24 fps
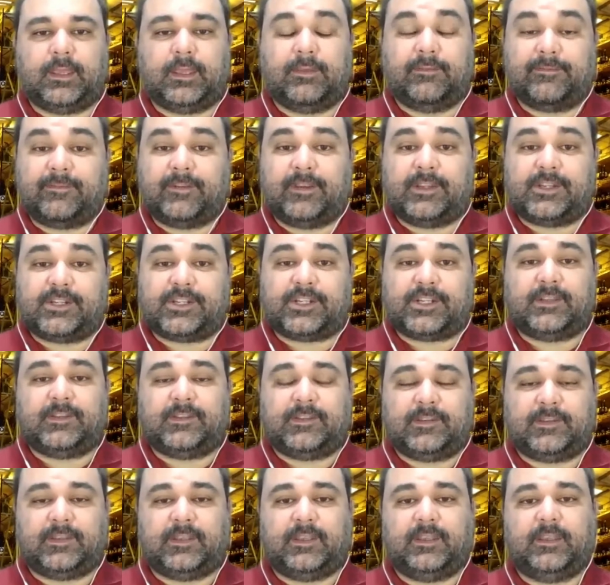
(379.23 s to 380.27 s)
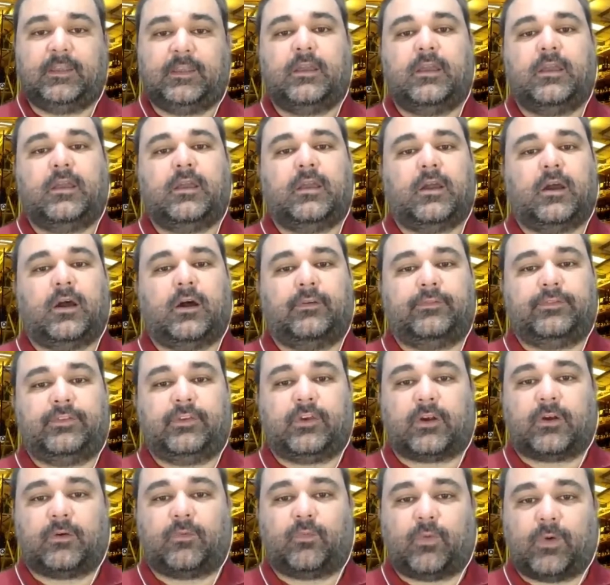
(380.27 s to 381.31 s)
efficiency of
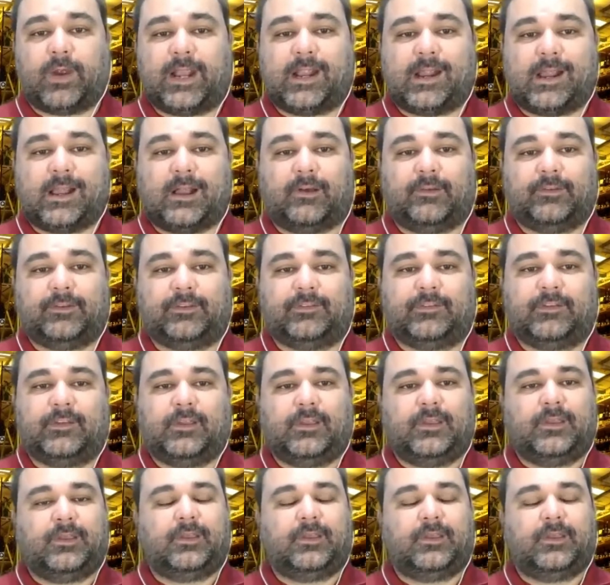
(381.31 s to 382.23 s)
your warehouse.